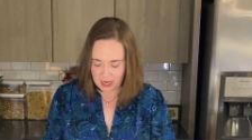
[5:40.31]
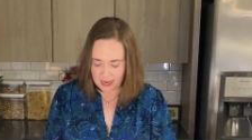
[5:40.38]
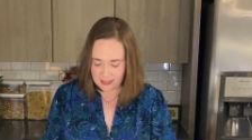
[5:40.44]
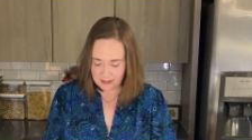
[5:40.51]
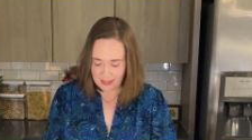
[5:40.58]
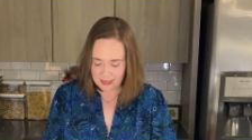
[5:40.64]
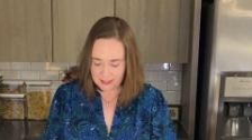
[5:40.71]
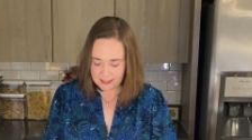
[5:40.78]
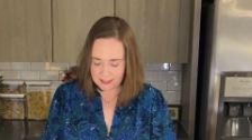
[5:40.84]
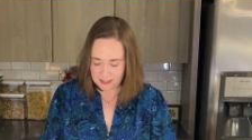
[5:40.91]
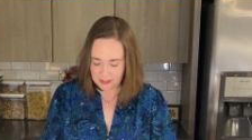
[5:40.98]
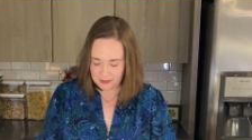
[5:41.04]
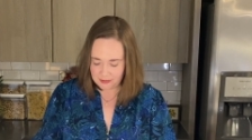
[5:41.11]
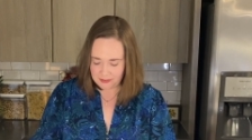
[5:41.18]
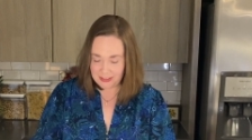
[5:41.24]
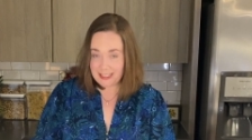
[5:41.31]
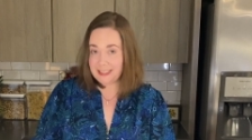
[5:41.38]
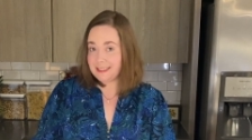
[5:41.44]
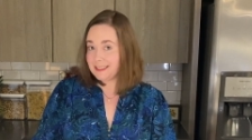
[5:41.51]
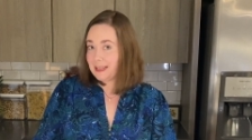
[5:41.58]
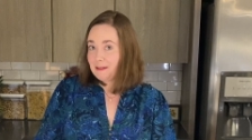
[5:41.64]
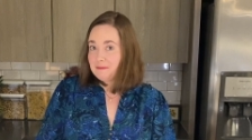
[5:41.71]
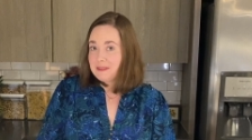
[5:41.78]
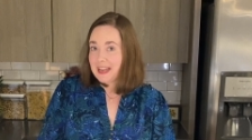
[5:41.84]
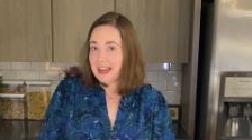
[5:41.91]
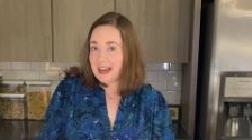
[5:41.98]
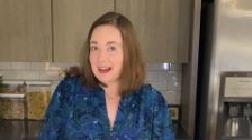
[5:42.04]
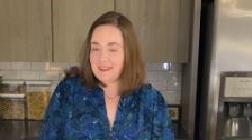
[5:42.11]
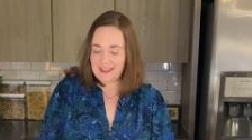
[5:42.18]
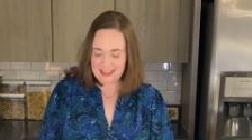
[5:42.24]
I like to eat some
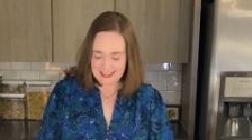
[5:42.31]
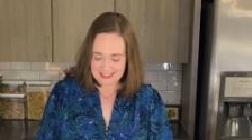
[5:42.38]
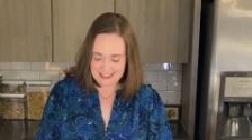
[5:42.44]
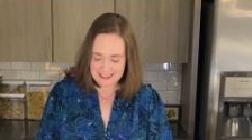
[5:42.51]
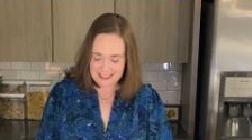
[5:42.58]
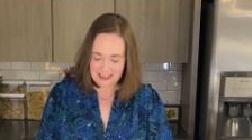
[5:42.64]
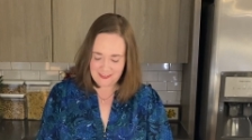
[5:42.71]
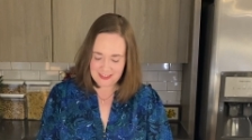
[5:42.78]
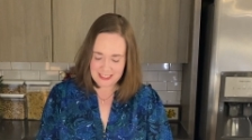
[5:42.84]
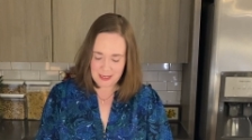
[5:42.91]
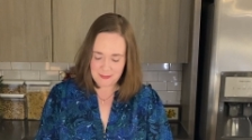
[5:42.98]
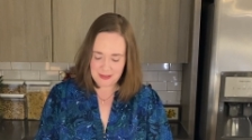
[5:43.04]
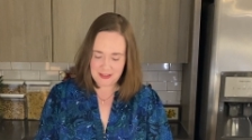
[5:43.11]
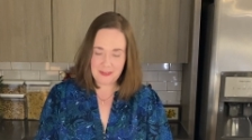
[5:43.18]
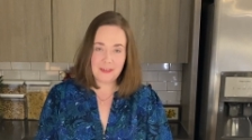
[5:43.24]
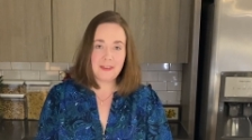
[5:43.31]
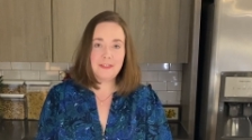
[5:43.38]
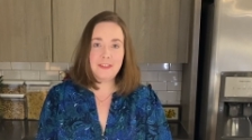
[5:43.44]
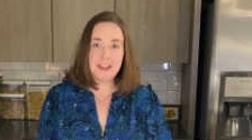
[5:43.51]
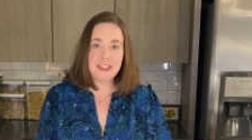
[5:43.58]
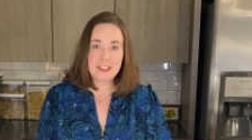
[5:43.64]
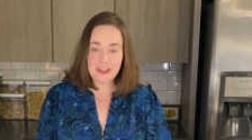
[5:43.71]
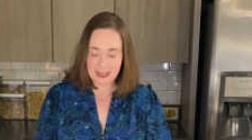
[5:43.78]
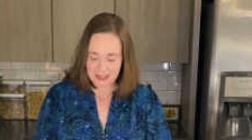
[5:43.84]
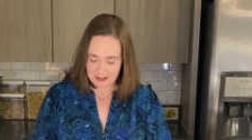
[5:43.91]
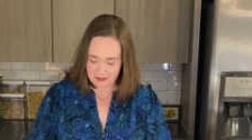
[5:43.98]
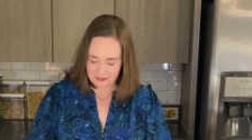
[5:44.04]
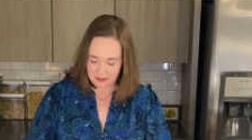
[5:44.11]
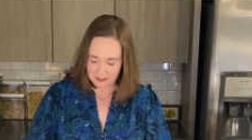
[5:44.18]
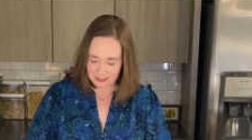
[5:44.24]
now and save some in the
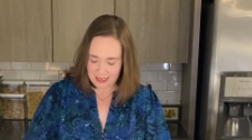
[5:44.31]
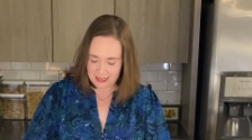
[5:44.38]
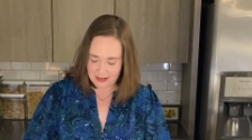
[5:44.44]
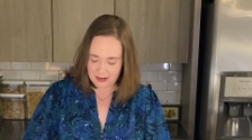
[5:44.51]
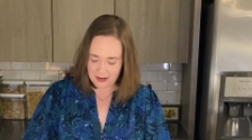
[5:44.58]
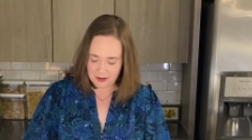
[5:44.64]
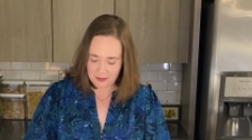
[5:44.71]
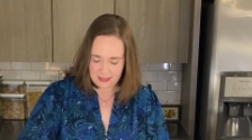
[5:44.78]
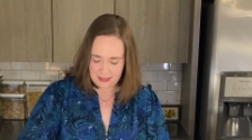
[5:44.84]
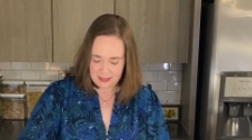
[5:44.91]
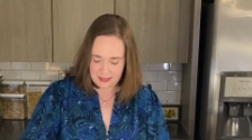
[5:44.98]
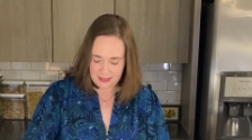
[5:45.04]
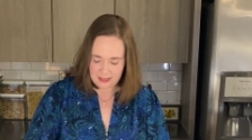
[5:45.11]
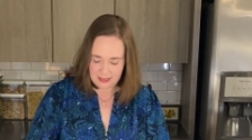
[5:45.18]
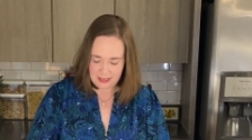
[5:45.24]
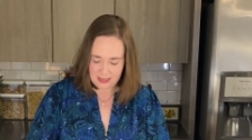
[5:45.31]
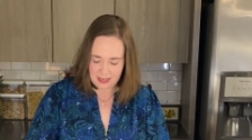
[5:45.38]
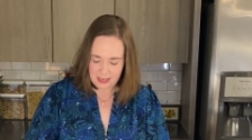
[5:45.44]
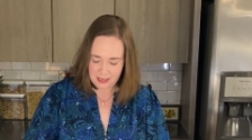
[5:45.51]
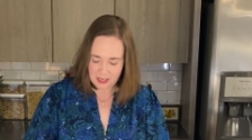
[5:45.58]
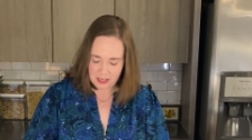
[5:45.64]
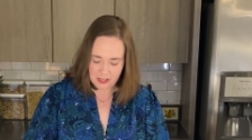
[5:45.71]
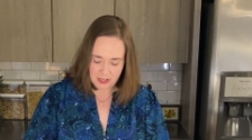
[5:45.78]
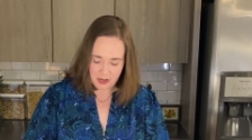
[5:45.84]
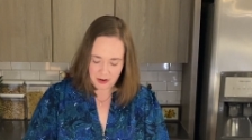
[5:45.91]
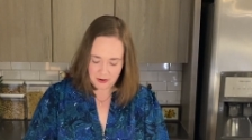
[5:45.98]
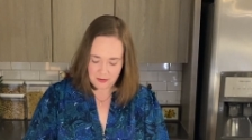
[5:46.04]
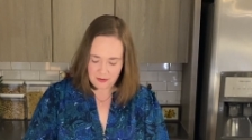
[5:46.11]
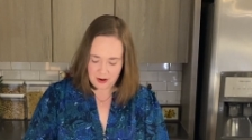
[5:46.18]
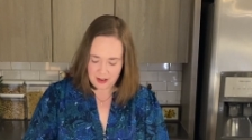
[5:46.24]
refrigerator for later. It can
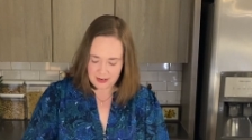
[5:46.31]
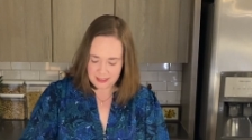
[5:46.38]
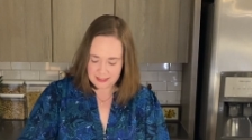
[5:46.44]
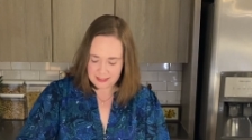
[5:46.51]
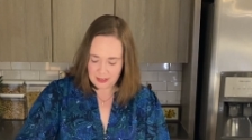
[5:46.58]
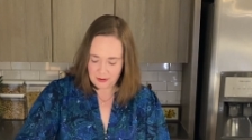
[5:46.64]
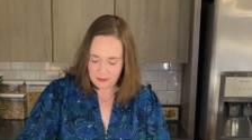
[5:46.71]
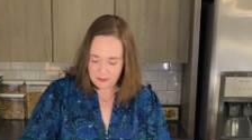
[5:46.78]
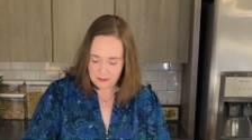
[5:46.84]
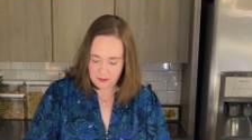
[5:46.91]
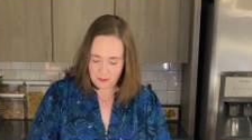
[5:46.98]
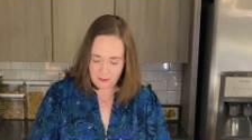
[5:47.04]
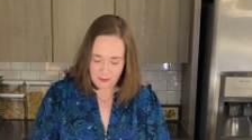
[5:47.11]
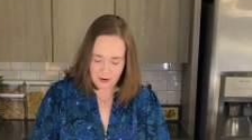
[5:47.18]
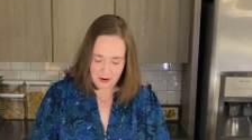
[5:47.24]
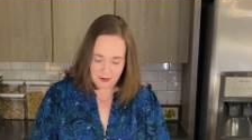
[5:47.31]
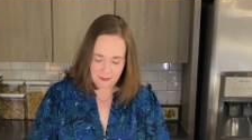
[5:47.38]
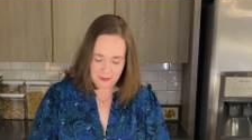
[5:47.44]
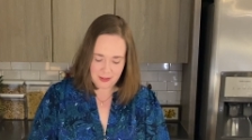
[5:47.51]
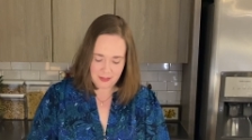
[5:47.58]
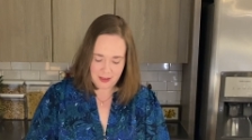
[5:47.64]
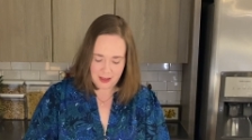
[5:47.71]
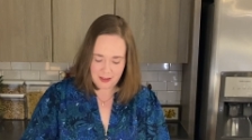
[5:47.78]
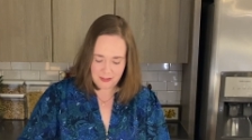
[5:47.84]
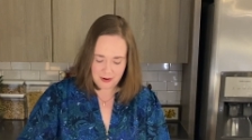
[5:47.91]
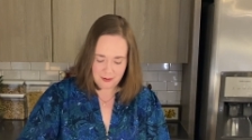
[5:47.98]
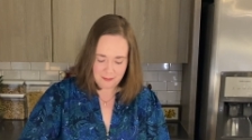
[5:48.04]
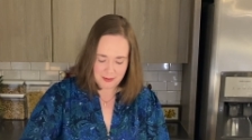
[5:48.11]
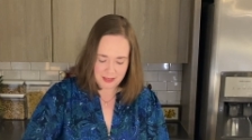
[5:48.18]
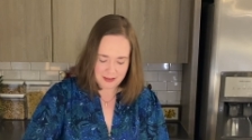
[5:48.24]
go on its own or with
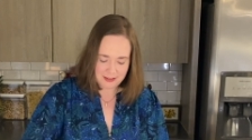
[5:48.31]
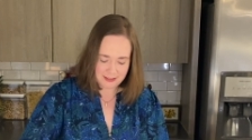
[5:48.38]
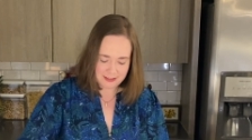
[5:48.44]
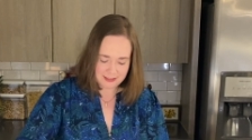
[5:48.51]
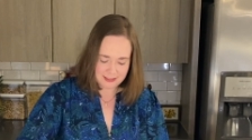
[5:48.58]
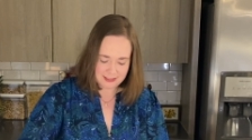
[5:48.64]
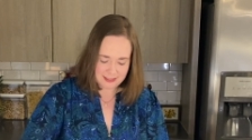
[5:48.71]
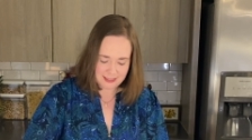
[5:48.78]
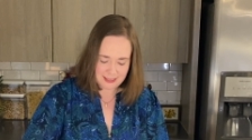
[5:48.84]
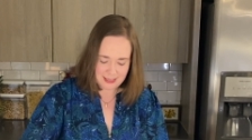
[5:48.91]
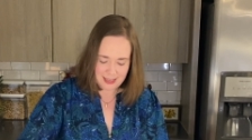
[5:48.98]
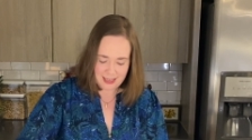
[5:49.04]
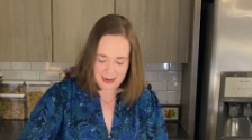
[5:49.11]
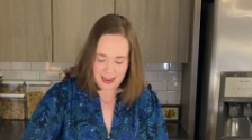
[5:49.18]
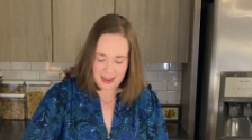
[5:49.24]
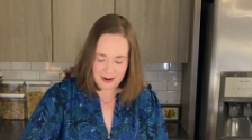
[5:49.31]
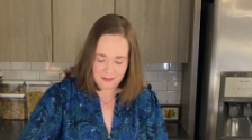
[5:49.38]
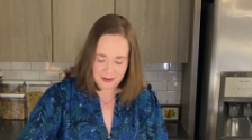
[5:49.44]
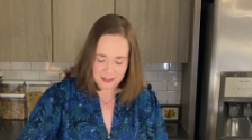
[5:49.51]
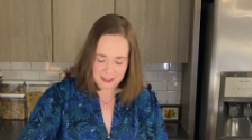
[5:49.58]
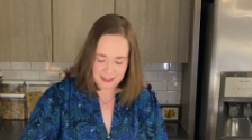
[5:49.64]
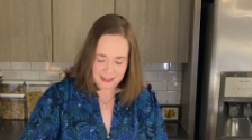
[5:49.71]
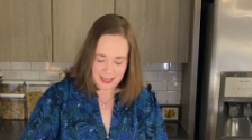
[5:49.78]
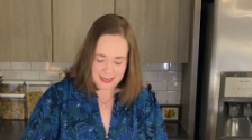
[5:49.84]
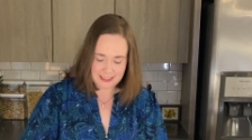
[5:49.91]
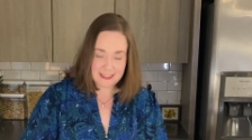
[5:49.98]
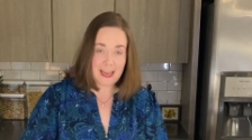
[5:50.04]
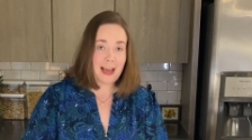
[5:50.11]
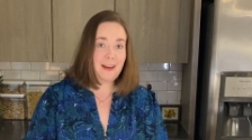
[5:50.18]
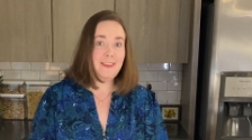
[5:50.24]
other meals, and I really like
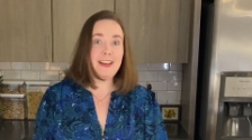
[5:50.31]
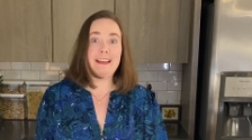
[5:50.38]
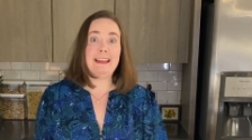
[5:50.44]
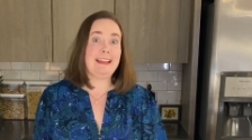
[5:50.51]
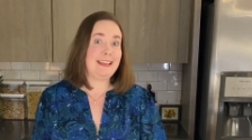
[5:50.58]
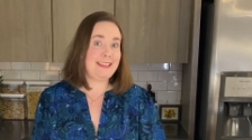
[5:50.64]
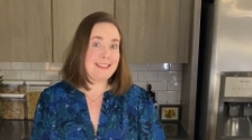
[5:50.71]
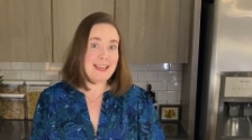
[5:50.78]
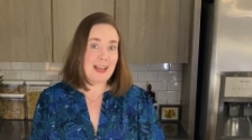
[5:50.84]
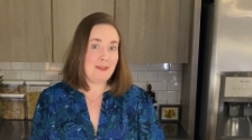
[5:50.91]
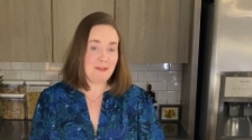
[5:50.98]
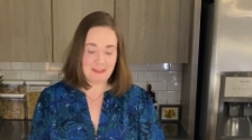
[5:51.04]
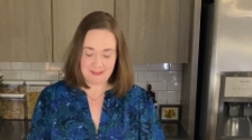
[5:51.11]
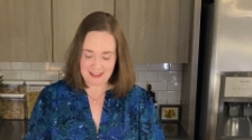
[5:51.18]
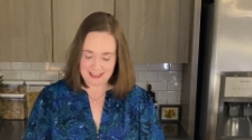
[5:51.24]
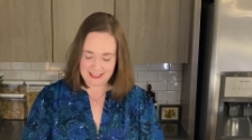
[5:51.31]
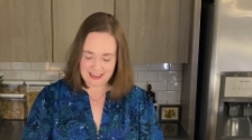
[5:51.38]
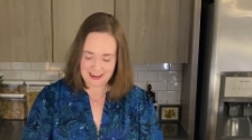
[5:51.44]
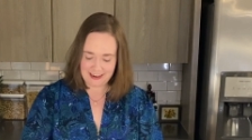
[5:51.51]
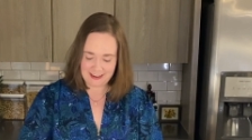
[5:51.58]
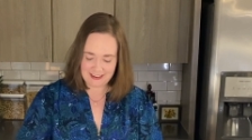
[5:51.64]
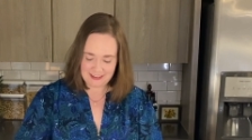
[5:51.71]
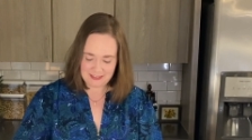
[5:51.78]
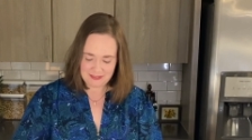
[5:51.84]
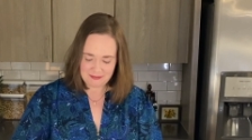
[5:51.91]
to have it any time of the year.